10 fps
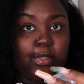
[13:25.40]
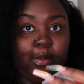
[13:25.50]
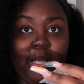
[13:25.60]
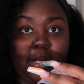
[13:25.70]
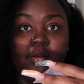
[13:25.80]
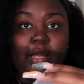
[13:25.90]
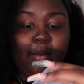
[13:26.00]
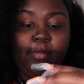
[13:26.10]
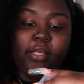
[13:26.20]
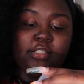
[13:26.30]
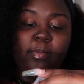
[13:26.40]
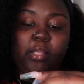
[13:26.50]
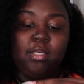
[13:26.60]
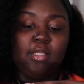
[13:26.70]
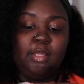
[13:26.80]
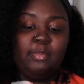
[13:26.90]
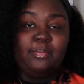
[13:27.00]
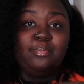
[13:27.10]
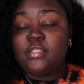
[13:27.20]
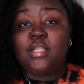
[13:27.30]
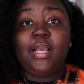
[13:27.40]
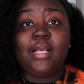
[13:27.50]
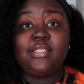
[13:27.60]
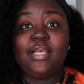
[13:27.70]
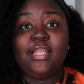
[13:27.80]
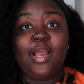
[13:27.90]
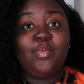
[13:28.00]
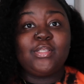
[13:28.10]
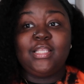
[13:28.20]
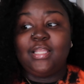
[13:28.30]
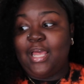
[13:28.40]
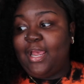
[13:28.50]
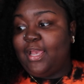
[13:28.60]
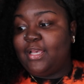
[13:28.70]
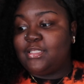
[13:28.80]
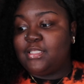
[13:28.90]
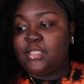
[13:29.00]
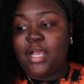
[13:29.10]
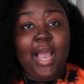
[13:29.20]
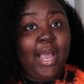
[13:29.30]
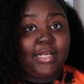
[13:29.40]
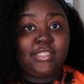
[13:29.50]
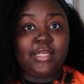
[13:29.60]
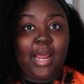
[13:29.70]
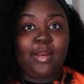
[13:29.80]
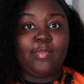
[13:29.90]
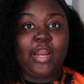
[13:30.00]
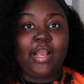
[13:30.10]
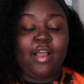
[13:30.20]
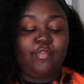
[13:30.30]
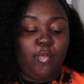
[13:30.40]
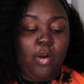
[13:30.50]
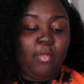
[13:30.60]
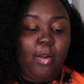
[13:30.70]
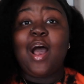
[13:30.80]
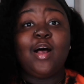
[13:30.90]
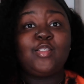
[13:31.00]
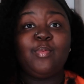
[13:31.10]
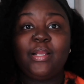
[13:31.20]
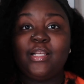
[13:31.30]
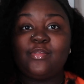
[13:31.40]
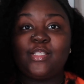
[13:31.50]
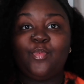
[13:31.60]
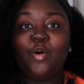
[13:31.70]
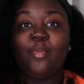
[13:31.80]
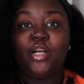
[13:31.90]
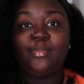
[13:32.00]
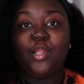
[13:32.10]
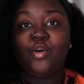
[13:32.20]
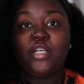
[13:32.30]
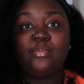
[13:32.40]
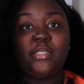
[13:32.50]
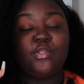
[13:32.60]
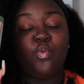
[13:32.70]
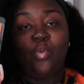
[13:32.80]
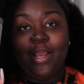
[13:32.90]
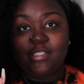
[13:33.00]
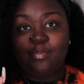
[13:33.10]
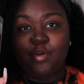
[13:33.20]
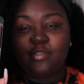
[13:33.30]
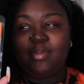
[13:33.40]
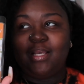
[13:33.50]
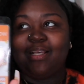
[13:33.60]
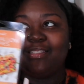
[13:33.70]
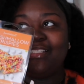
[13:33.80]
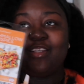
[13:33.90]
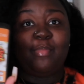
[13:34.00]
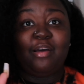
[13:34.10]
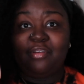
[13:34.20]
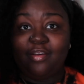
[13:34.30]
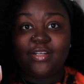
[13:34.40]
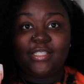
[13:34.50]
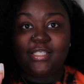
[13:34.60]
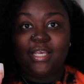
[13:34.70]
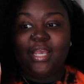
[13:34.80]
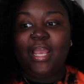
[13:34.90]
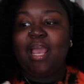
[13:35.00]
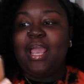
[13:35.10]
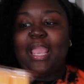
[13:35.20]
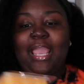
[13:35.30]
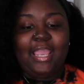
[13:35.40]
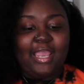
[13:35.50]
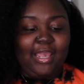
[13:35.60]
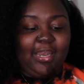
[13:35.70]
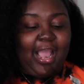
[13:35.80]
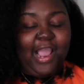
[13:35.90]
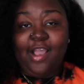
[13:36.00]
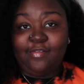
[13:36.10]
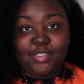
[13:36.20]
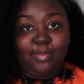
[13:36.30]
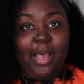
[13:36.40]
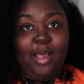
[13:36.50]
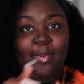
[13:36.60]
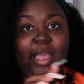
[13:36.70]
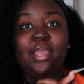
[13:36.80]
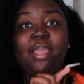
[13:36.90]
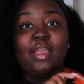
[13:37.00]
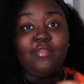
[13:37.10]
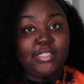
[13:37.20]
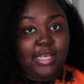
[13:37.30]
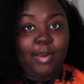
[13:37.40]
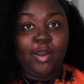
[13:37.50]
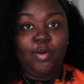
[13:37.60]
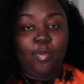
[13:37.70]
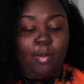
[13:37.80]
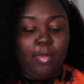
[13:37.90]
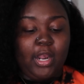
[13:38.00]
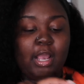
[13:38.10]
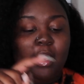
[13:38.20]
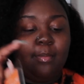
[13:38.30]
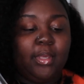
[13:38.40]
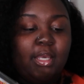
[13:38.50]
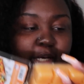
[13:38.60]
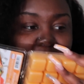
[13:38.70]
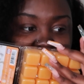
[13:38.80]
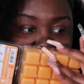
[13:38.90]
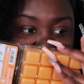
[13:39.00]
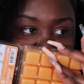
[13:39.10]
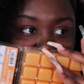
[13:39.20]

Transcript: I'm not gonna lie, I'm not smelling the lemon. So like I said, that was the last hygiene item that I got from Walmart. I also picked up some more Marshmallow Krispies wax melts because these are my favorite scent and I have to buy a pack every time I go to Walmart because